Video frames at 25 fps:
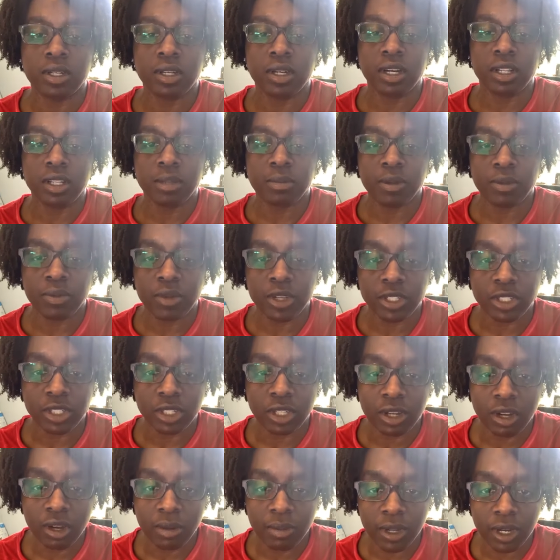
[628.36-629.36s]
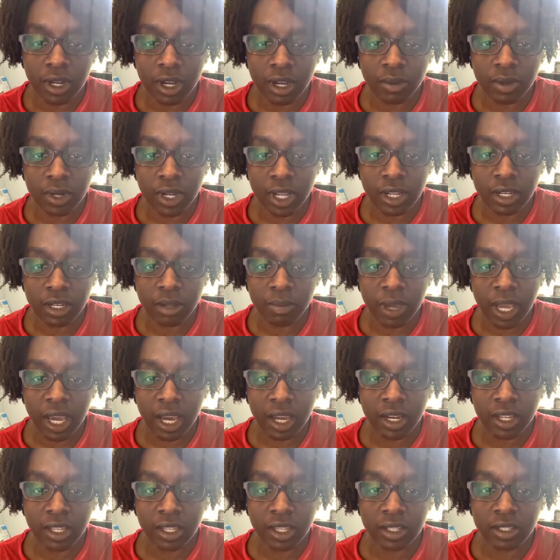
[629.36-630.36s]
me read your comment. I would end up
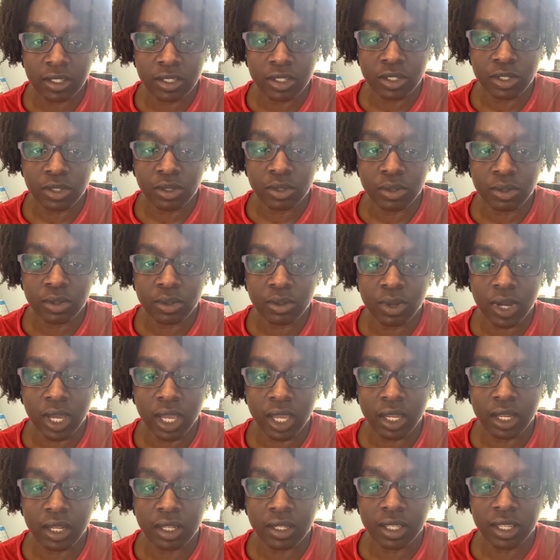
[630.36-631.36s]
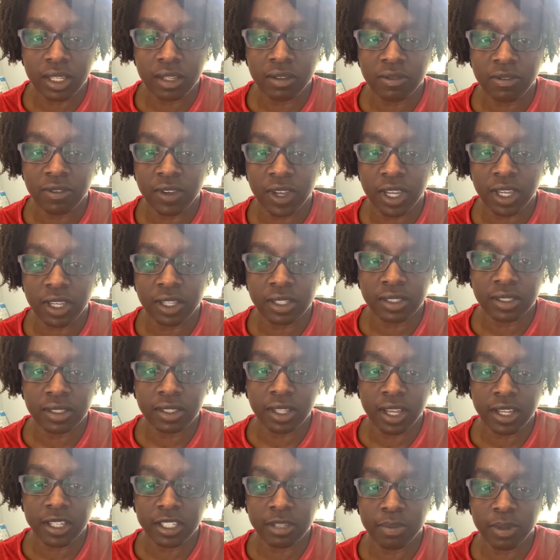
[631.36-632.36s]
adding it to a clean face
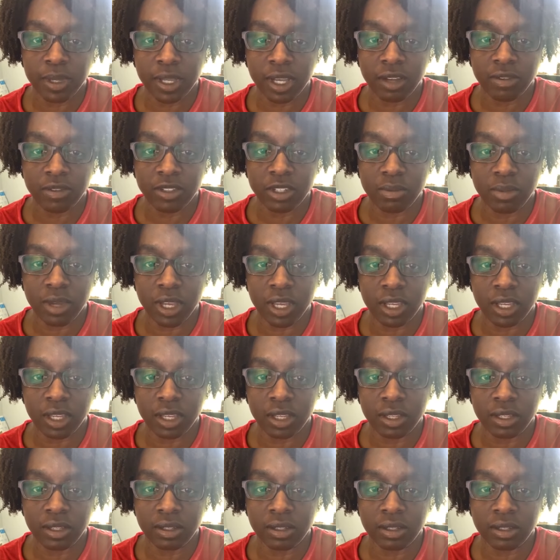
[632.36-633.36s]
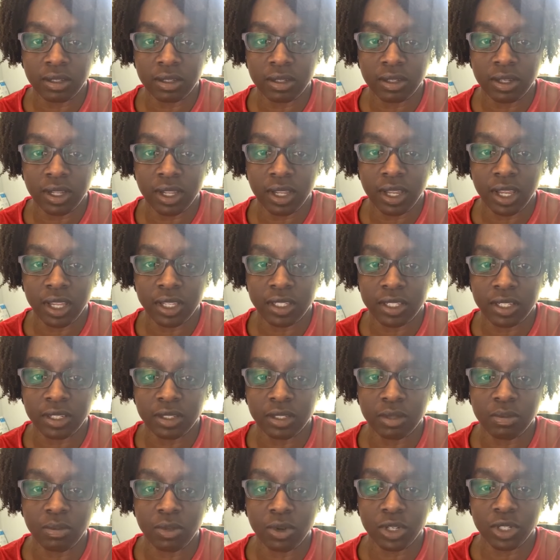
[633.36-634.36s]
SPF to make it a
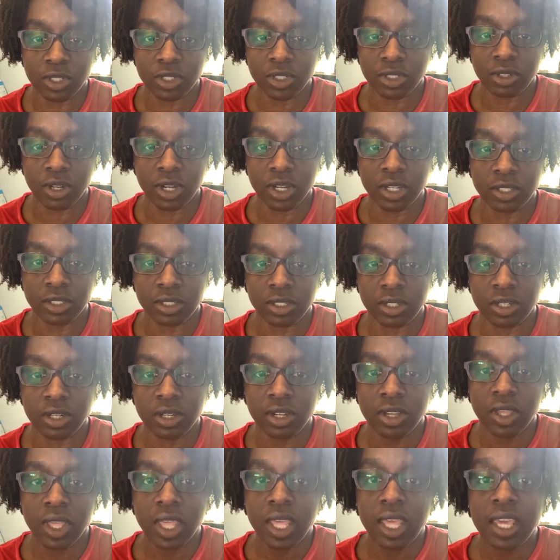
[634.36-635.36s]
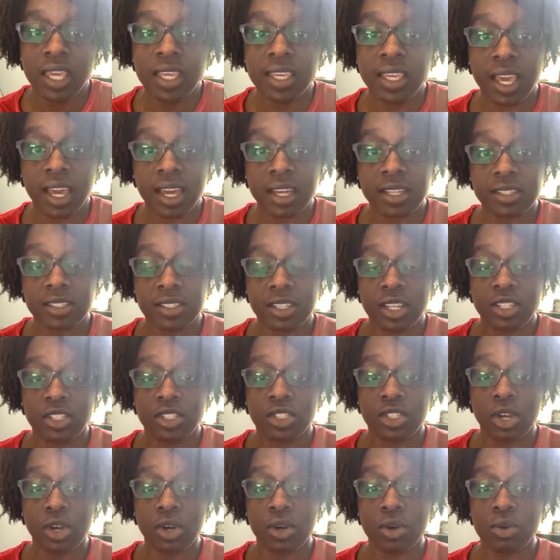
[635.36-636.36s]
tinted moisturizer. Yes,
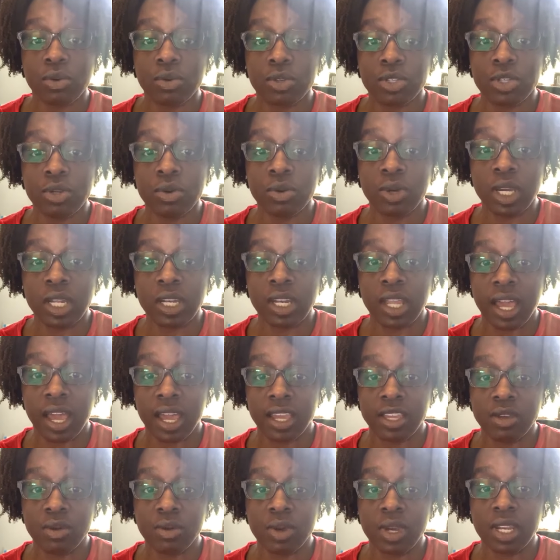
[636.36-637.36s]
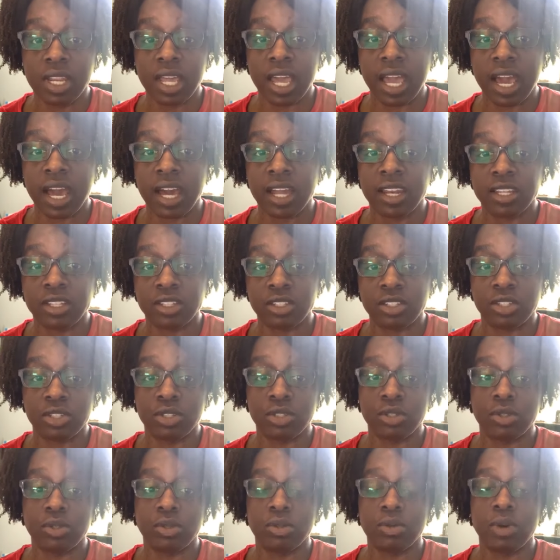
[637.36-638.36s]
so you can add it
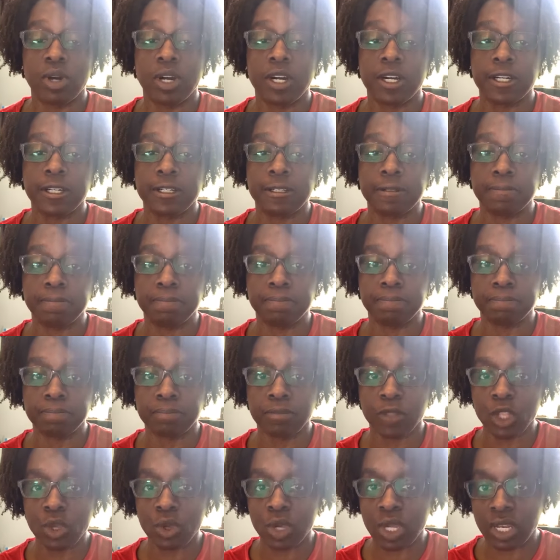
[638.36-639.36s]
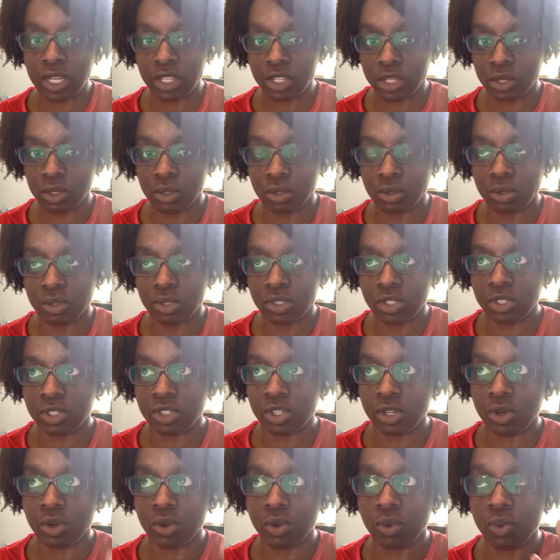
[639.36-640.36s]
to you can use,
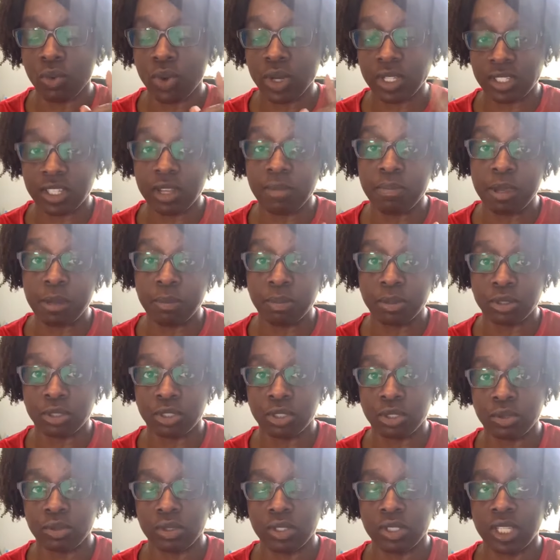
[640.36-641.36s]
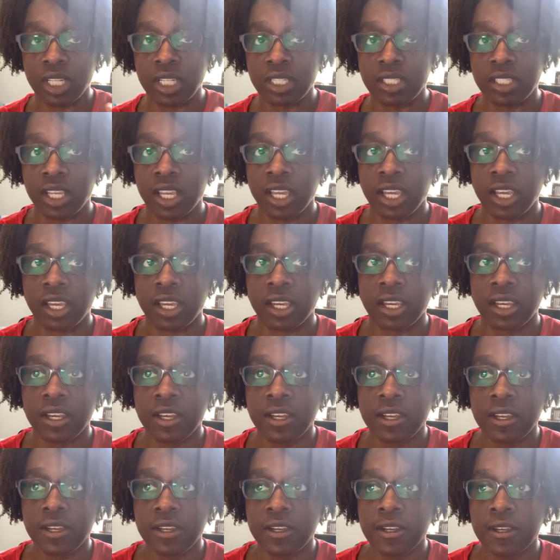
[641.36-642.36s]
so what some people do is they take
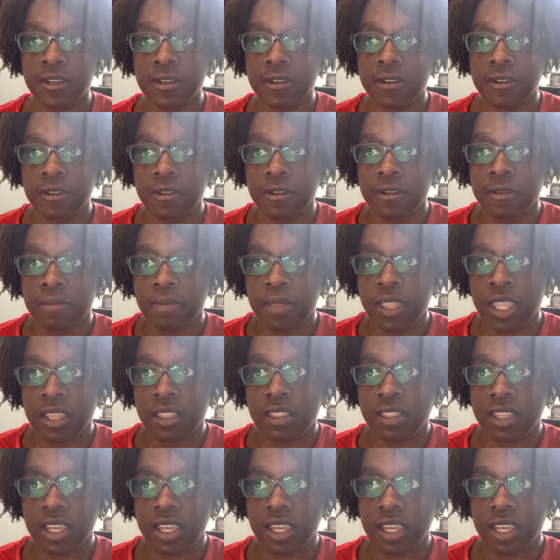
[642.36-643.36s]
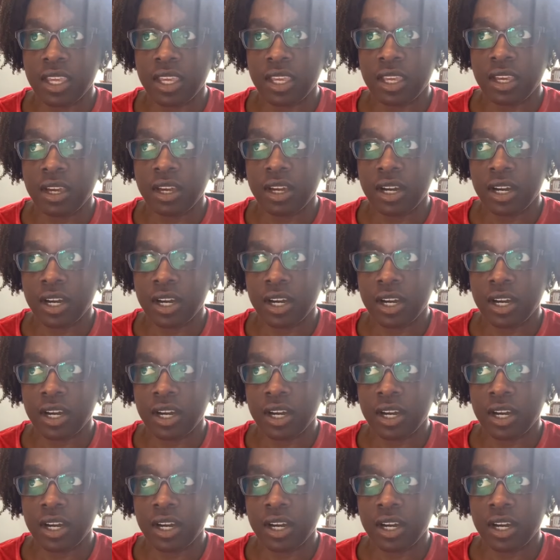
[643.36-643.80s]
the